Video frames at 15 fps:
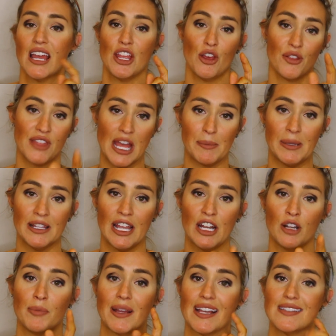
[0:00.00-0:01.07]
You'll thank me later
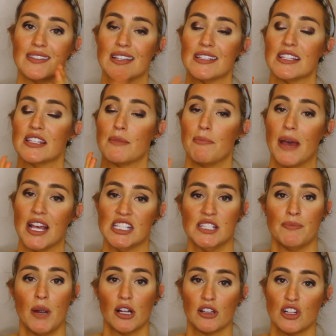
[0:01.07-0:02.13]
because this is the best
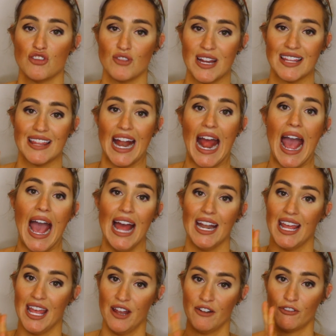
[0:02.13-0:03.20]
sparkling drink that I
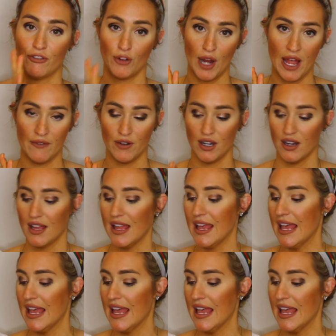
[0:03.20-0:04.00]
had in forever.